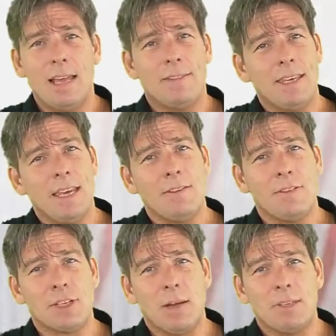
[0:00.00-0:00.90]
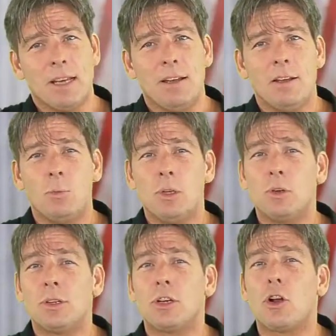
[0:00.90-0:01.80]
At the end of the chapter, we
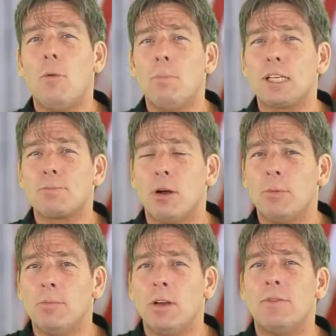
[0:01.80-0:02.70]
look at the complex problem